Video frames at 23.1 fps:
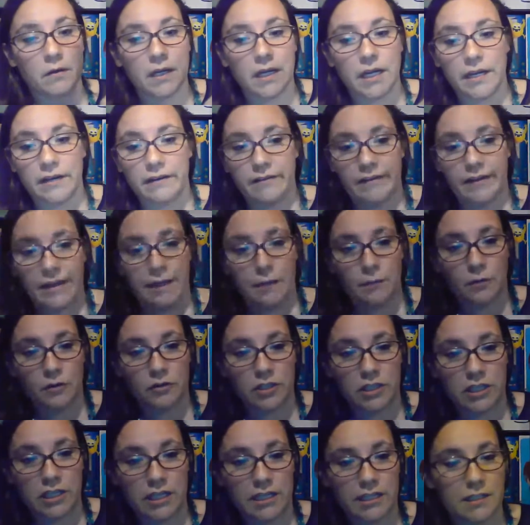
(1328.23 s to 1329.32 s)
what kind of animal
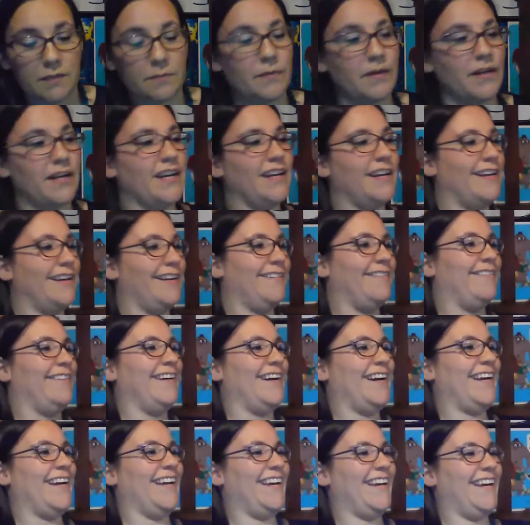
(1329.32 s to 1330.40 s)
she is, but
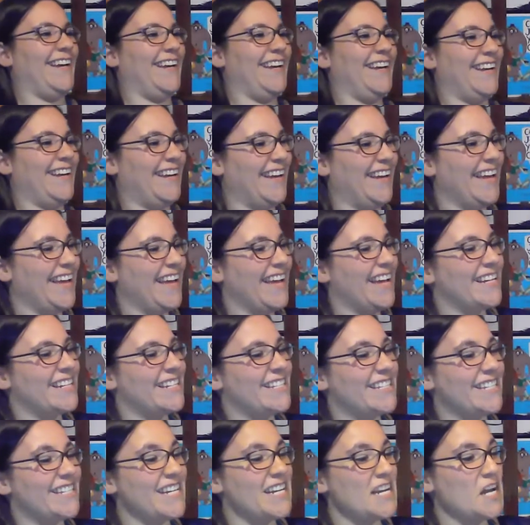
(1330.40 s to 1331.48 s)
anyway,
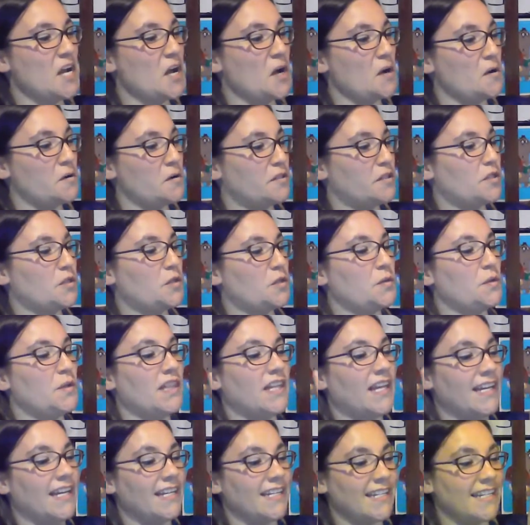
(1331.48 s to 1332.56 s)
she goes to
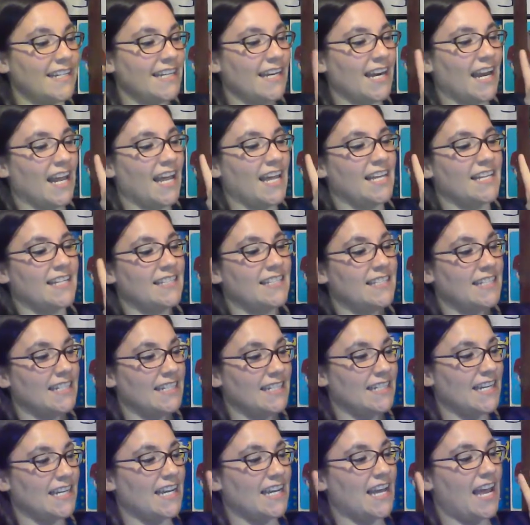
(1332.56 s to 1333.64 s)
London,
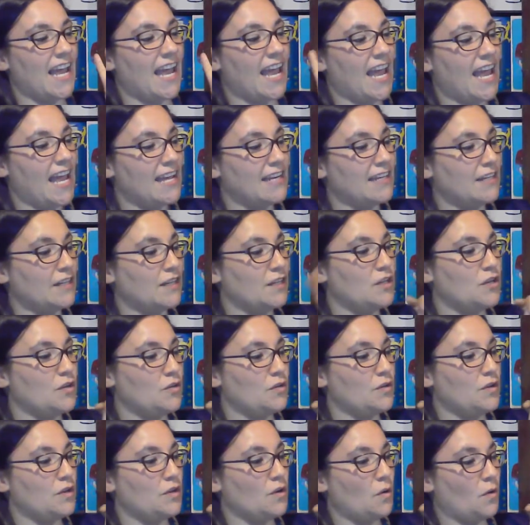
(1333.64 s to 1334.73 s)
Sydney, and New
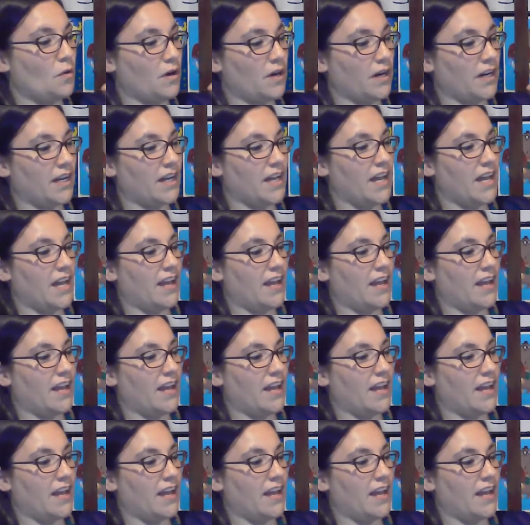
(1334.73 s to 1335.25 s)
York.